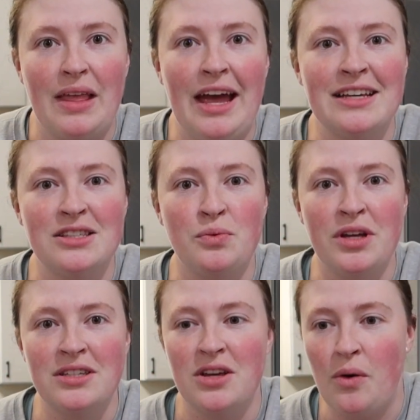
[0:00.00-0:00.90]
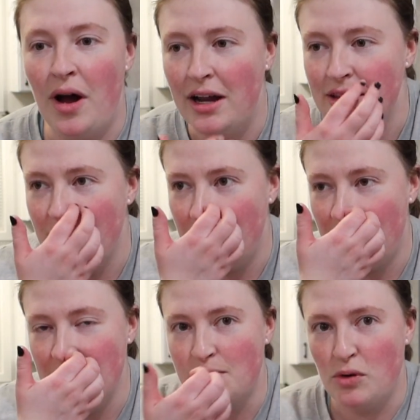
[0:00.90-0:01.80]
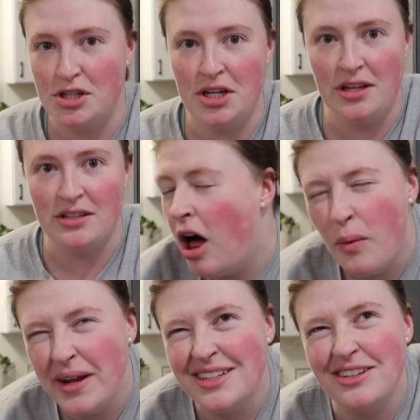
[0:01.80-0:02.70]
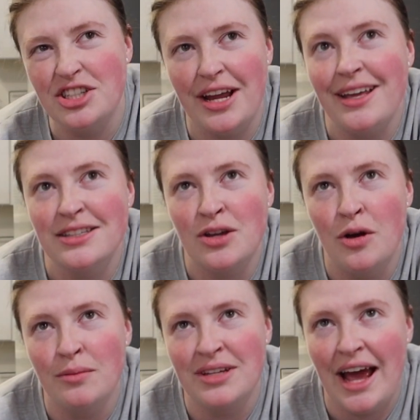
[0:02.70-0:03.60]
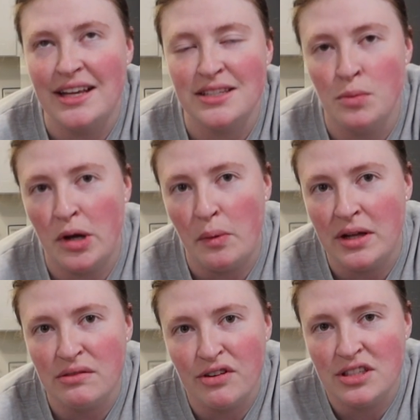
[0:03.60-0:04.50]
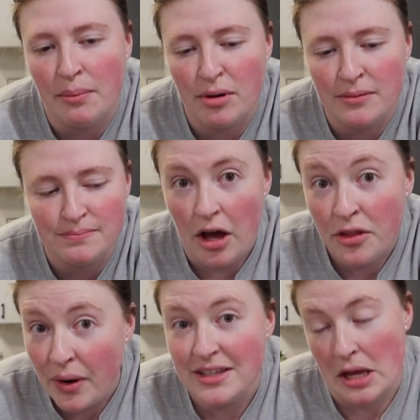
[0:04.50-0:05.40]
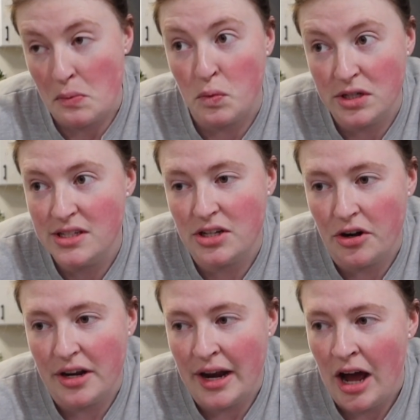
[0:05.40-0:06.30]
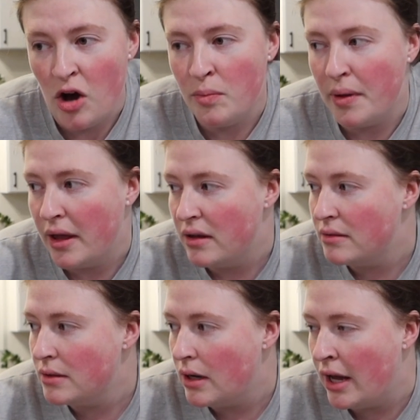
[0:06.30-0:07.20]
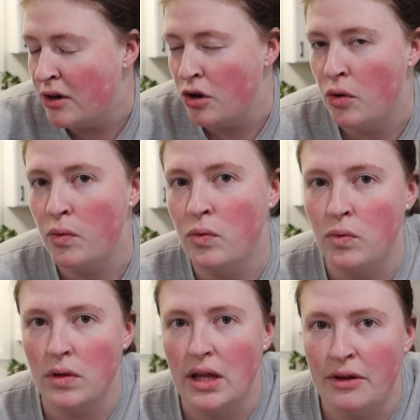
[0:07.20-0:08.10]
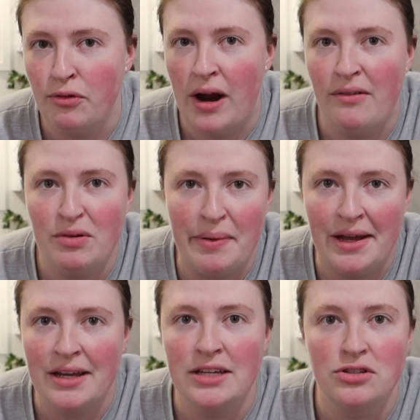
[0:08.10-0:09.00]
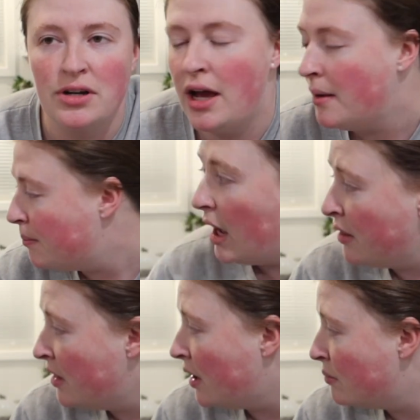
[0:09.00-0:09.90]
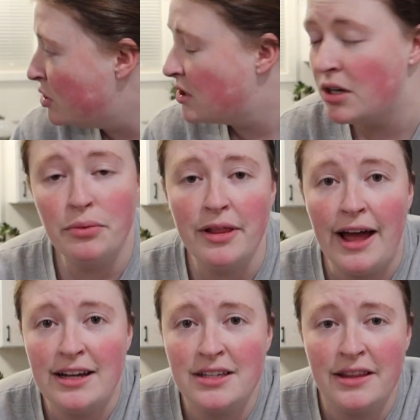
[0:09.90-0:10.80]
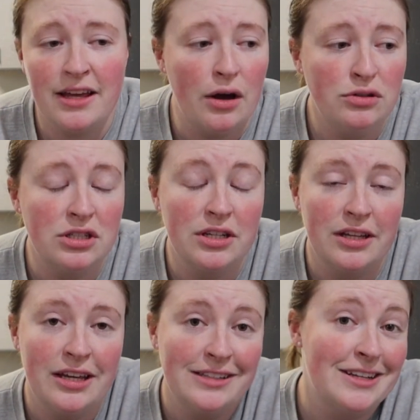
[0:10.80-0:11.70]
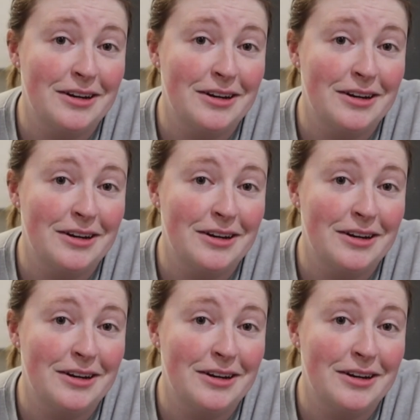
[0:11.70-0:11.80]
as the weeks go on, like it gets more chill. I'll wait till Jake gets home to ask him what he wants for supper. Otherwise I would start it now, but I don't know if we're having pancakes or not. I think I'm just gonna relax on the couch until he gets